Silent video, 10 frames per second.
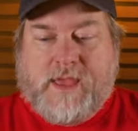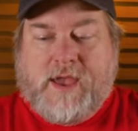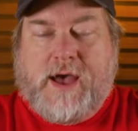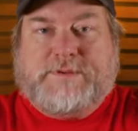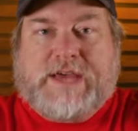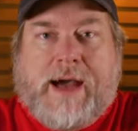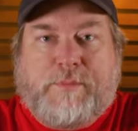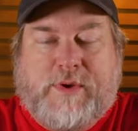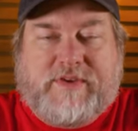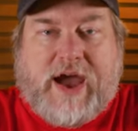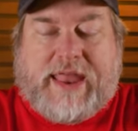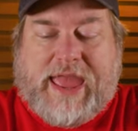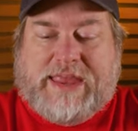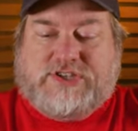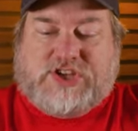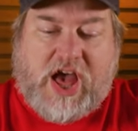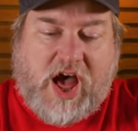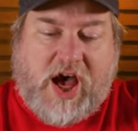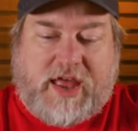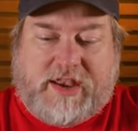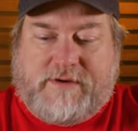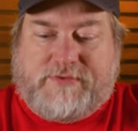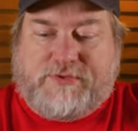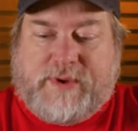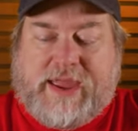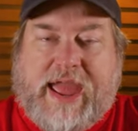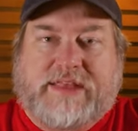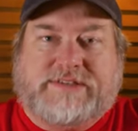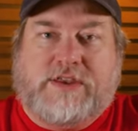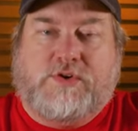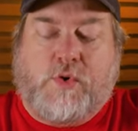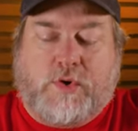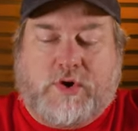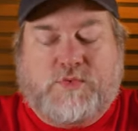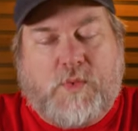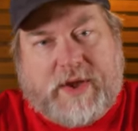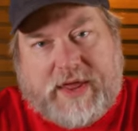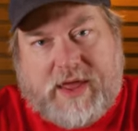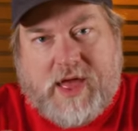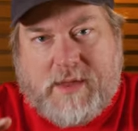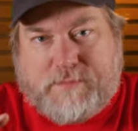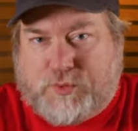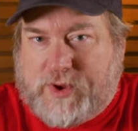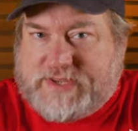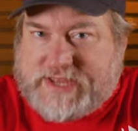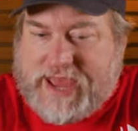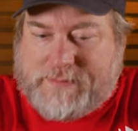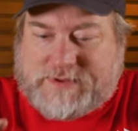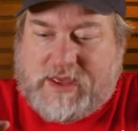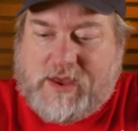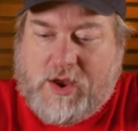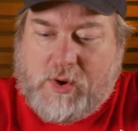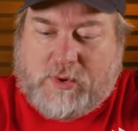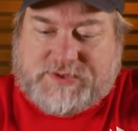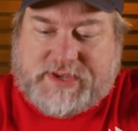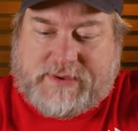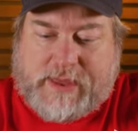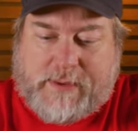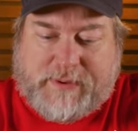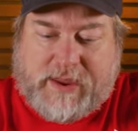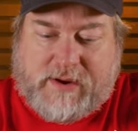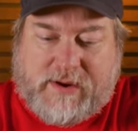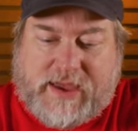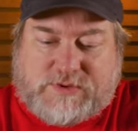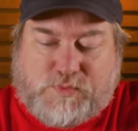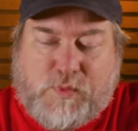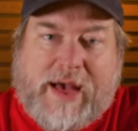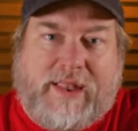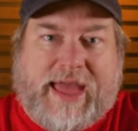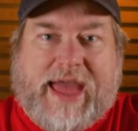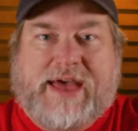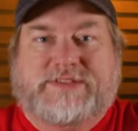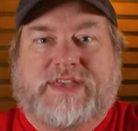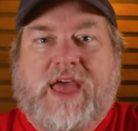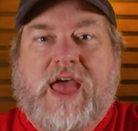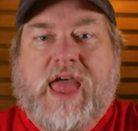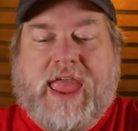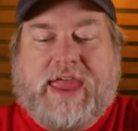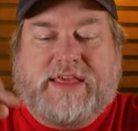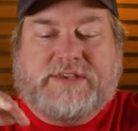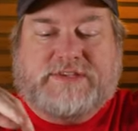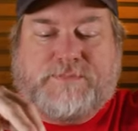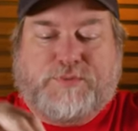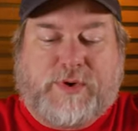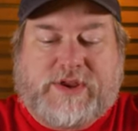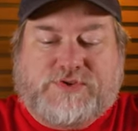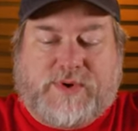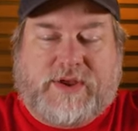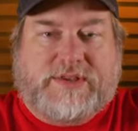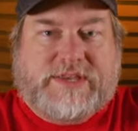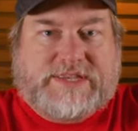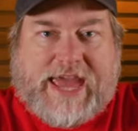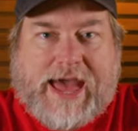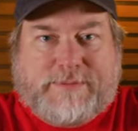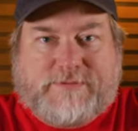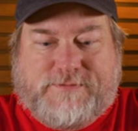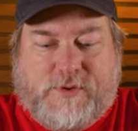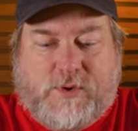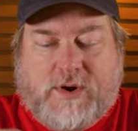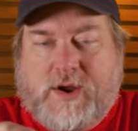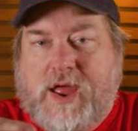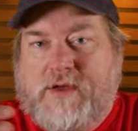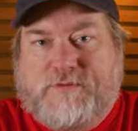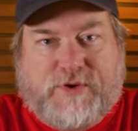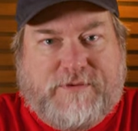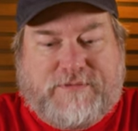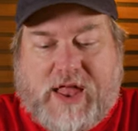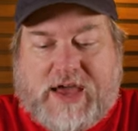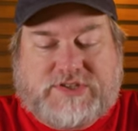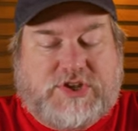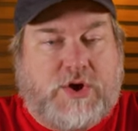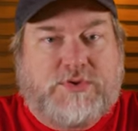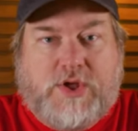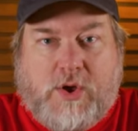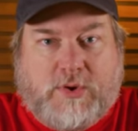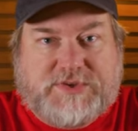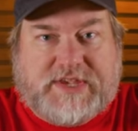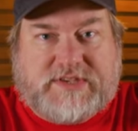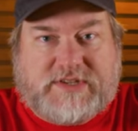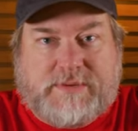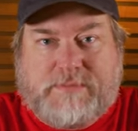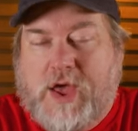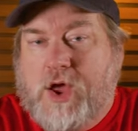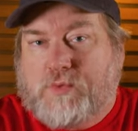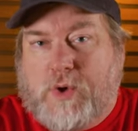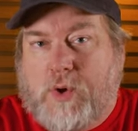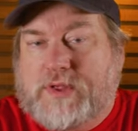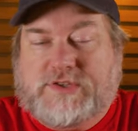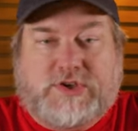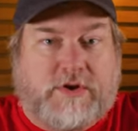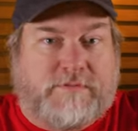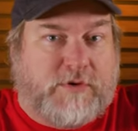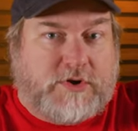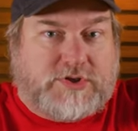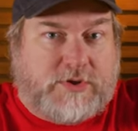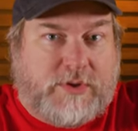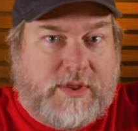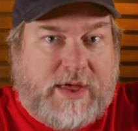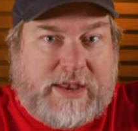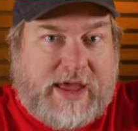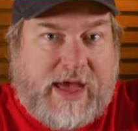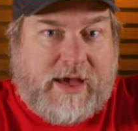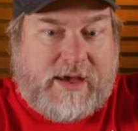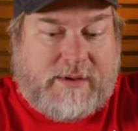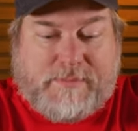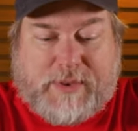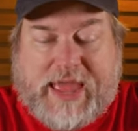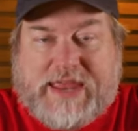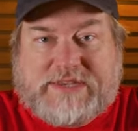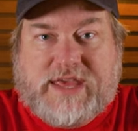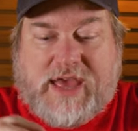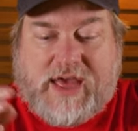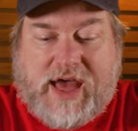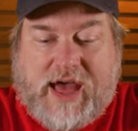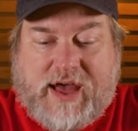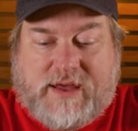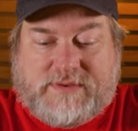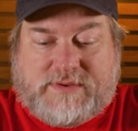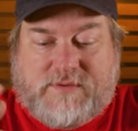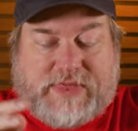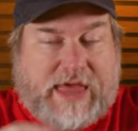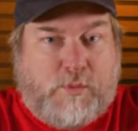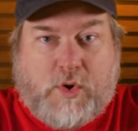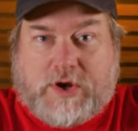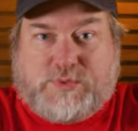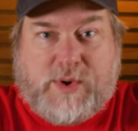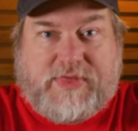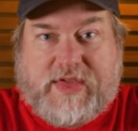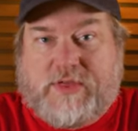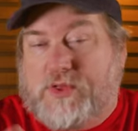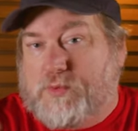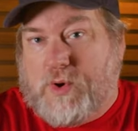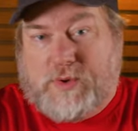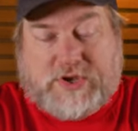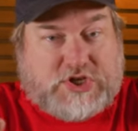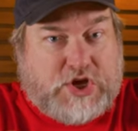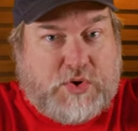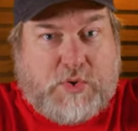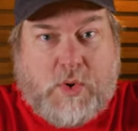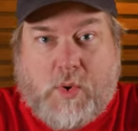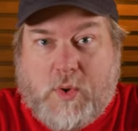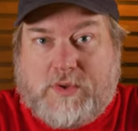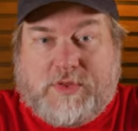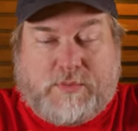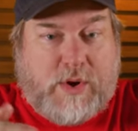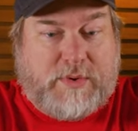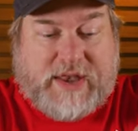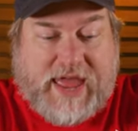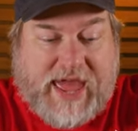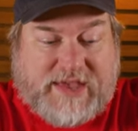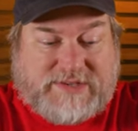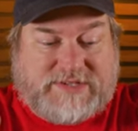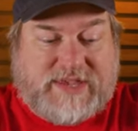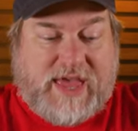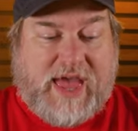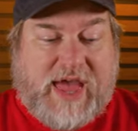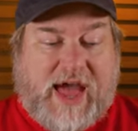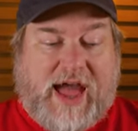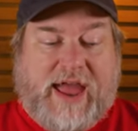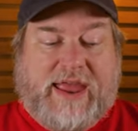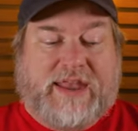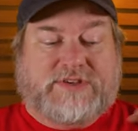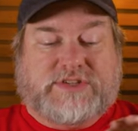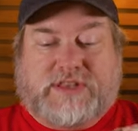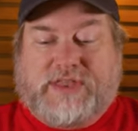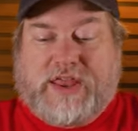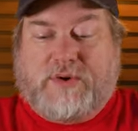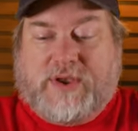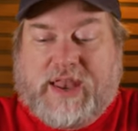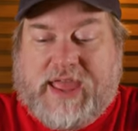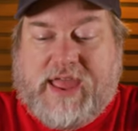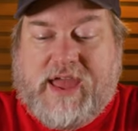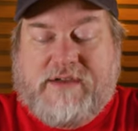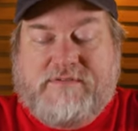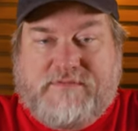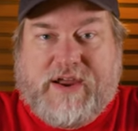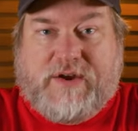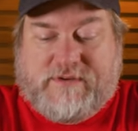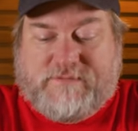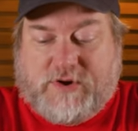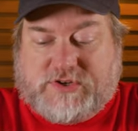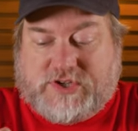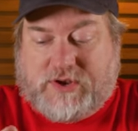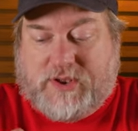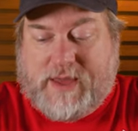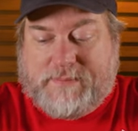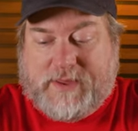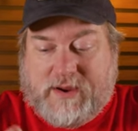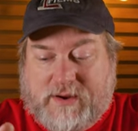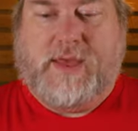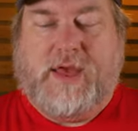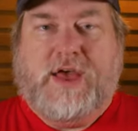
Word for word: Up top, we've got a ton of 3 8 and quarter 20 pre-tapped holes in, up here, as well as it is pre-drilled and tapped for Freefly's Toad in the Hole system, Ronin's Universal uh, uh, plate uh, that works with either the Ronin 2 or the Ronin S. Uh, it is literally very versatile up here.